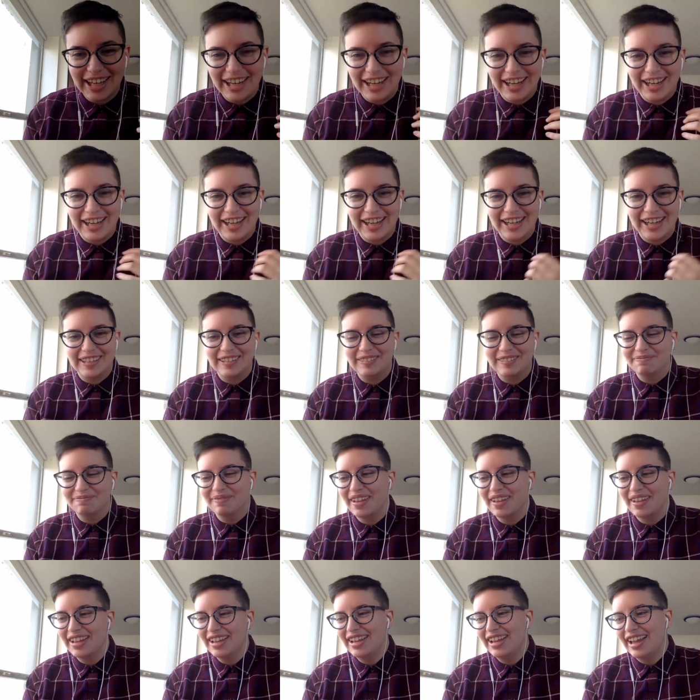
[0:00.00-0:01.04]

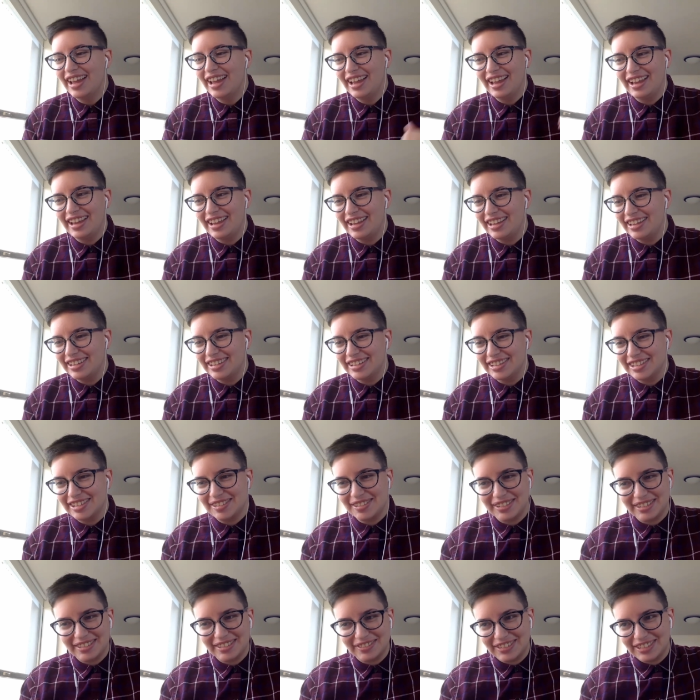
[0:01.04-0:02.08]
And
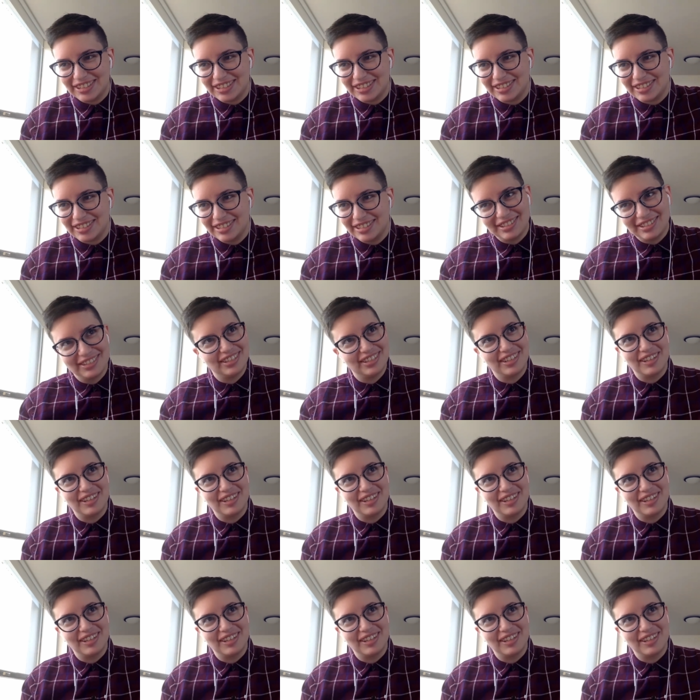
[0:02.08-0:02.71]
it sort of just